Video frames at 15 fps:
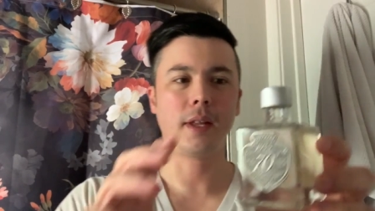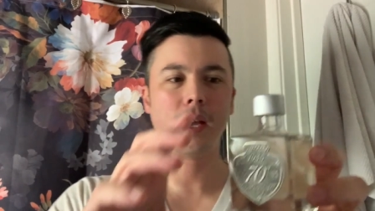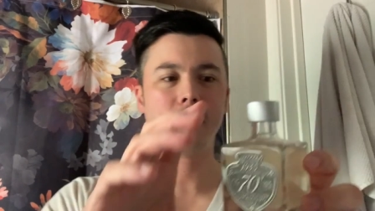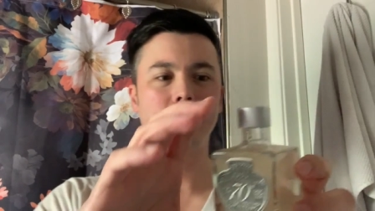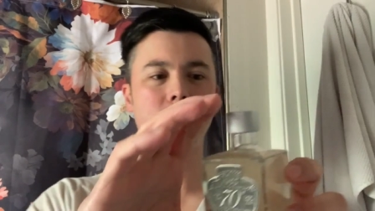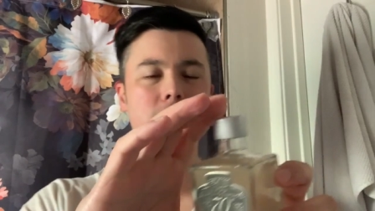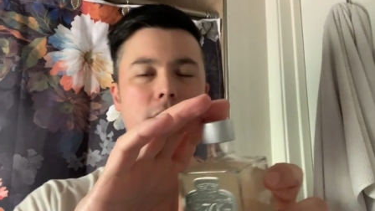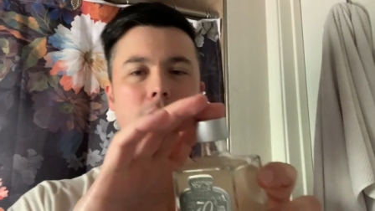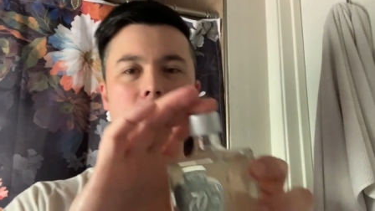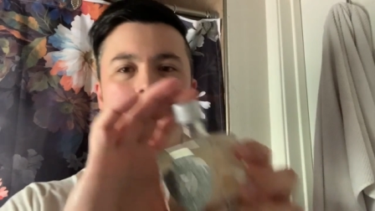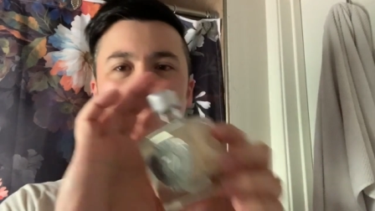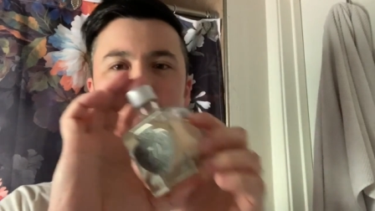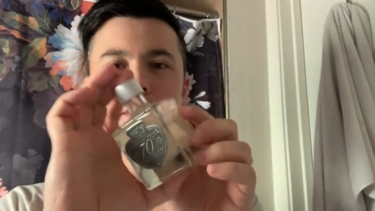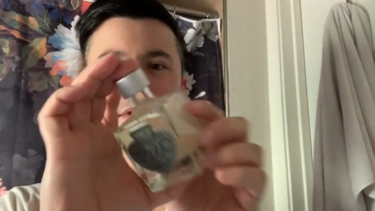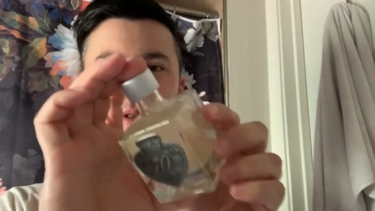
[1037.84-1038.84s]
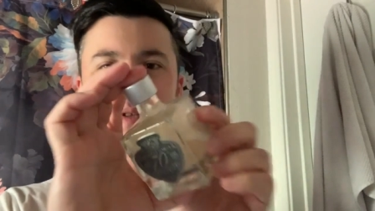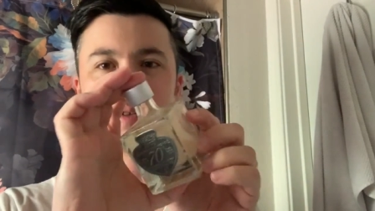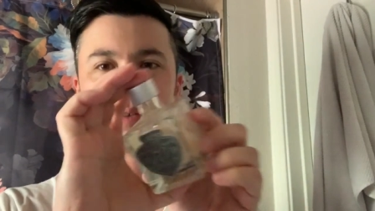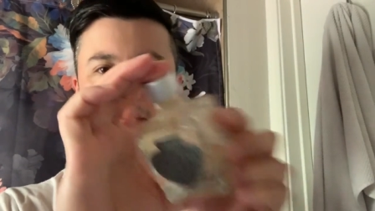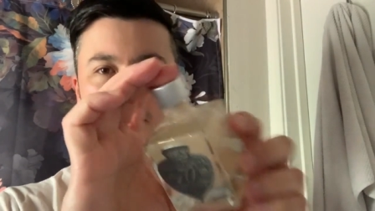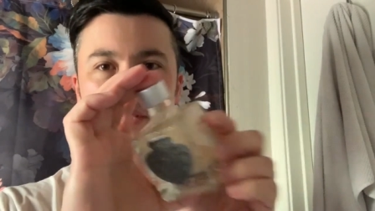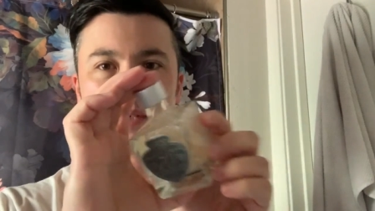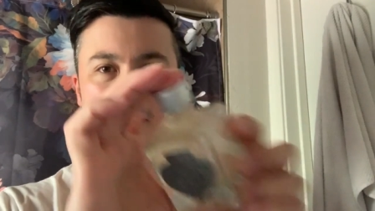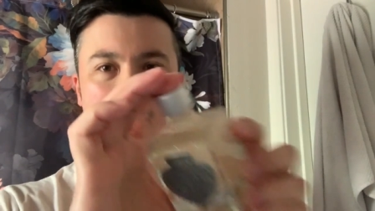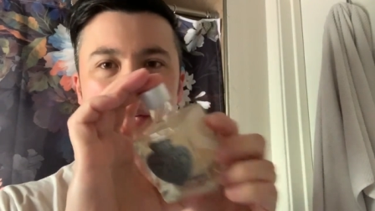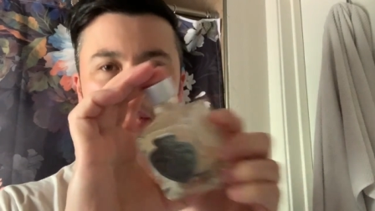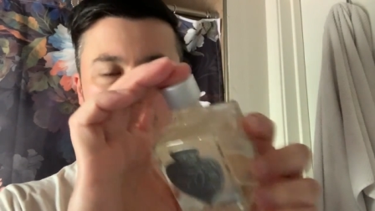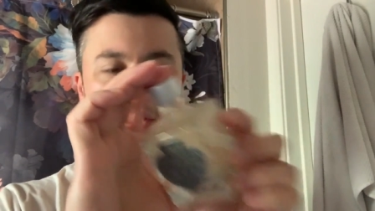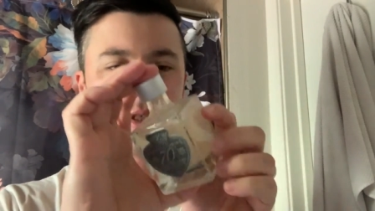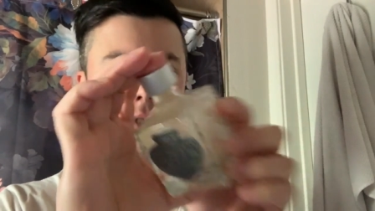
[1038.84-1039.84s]
aftershave It's one of those
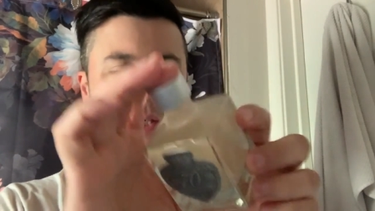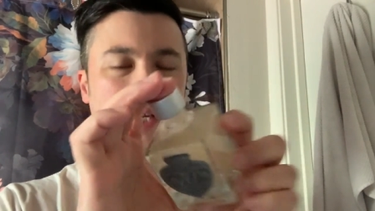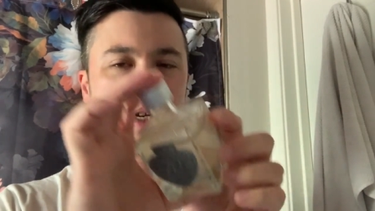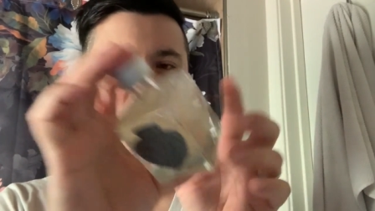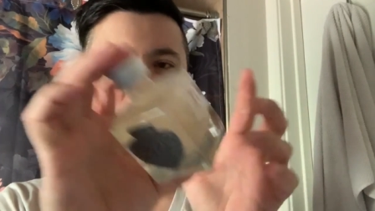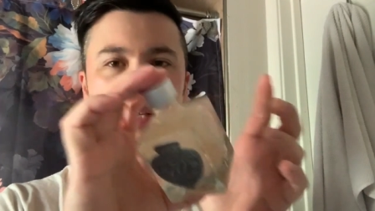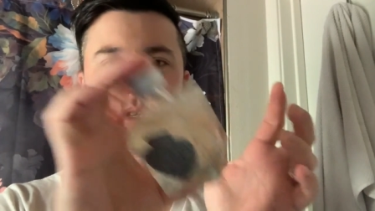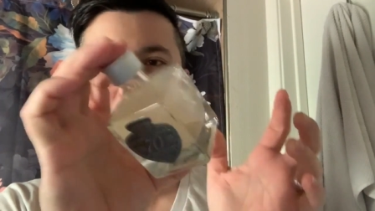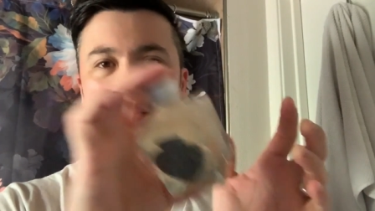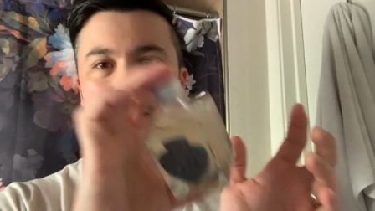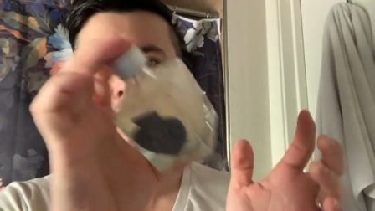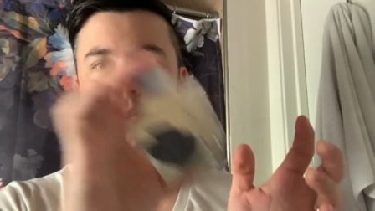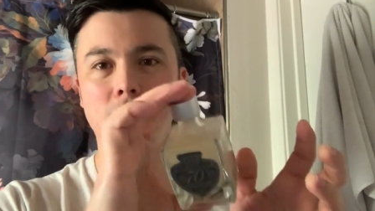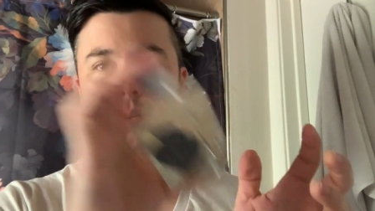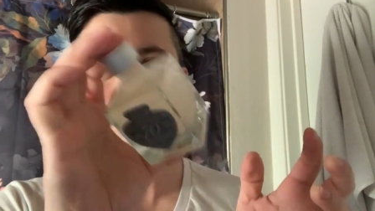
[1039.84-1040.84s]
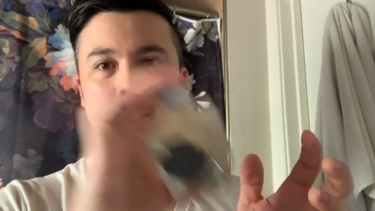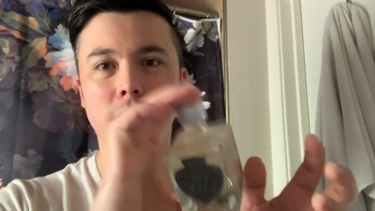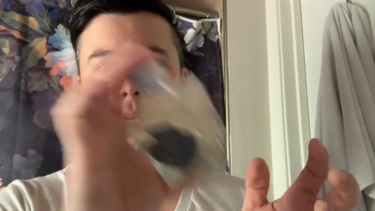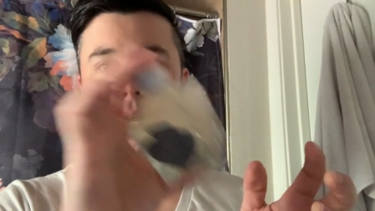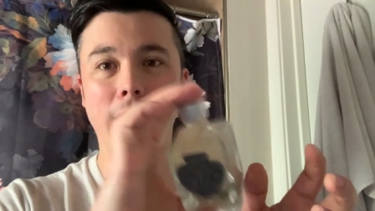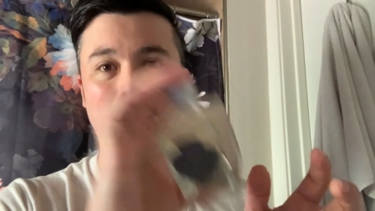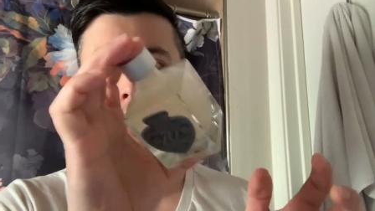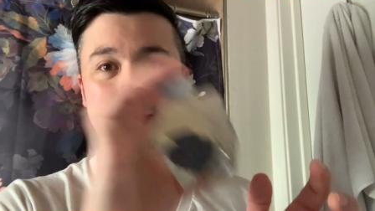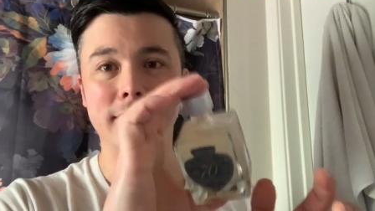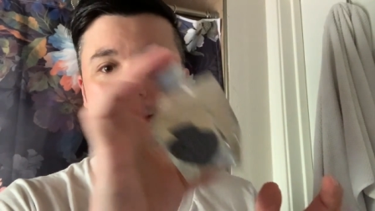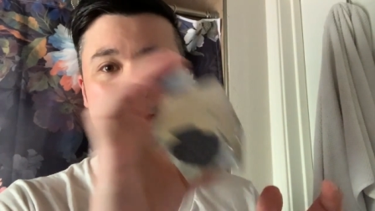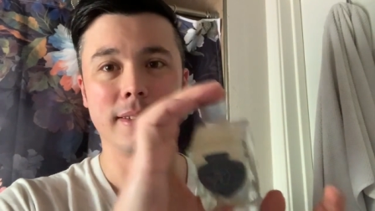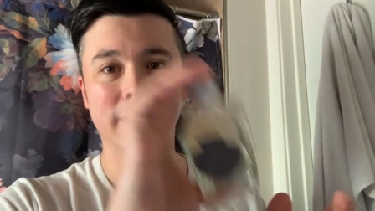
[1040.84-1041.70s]
shake deals I normally hate